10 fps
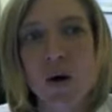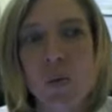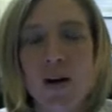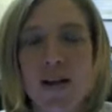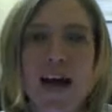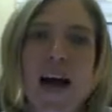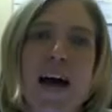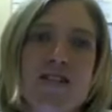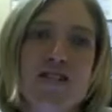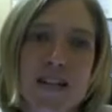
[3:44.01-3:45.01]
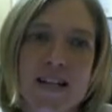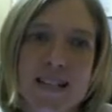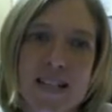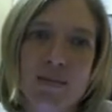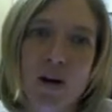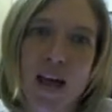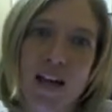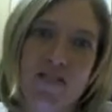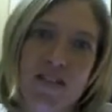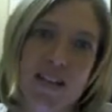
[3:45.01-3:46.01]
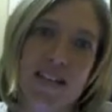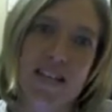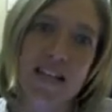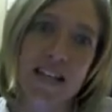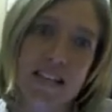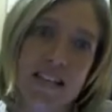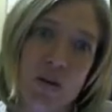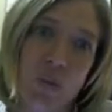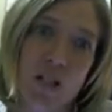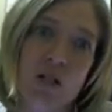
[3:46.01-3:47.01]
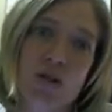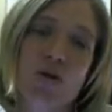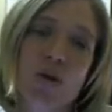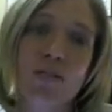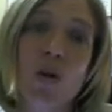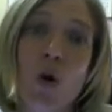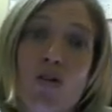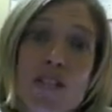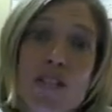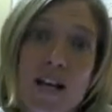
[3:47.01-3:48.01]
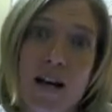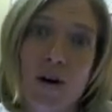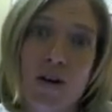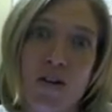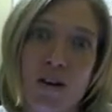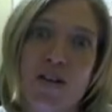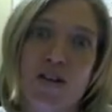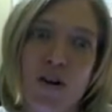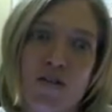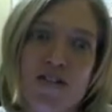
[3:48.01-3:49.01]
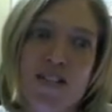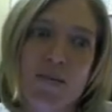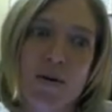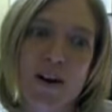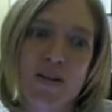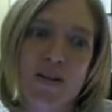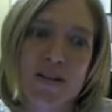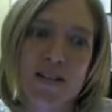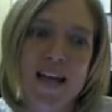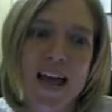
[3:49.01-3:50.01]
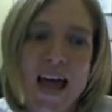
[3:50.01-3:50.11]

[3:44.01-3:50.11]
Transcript: one of the hazards I see about advocacy is that we do sort of overstep our knowledge or overstep our boundaries.